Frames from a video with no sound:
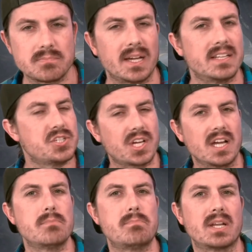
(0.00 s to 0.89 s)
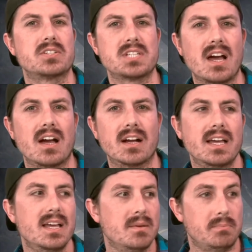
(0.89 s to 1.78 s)
But she kind of bit her tongue
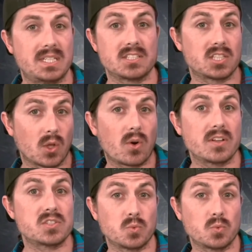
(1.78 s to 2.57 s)
because Lawrence